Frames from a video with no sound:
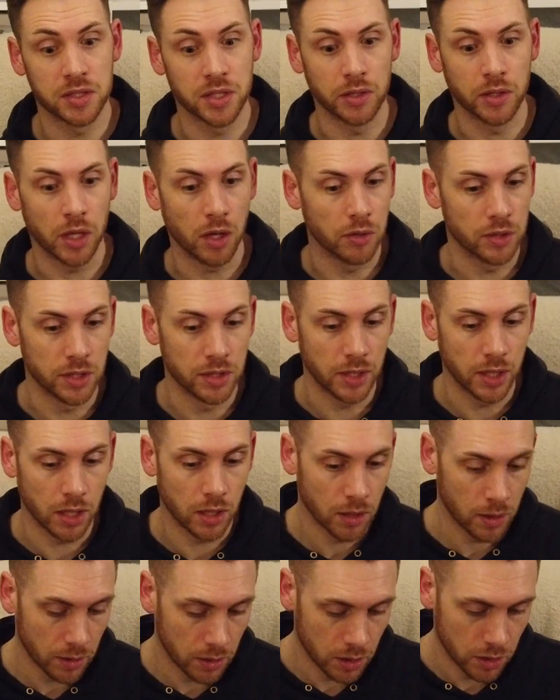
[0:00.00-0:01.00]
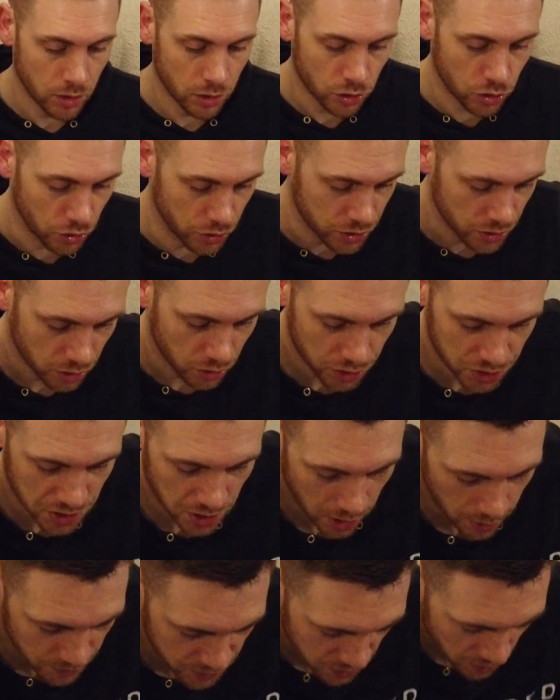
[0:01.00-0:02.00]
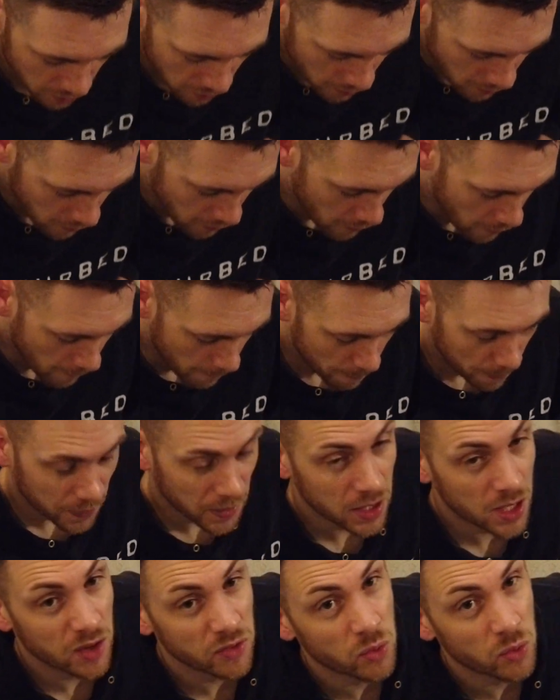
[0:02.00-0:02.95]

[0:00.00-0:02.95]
The artwork's fine, disc is fine, manual and DLC code in there.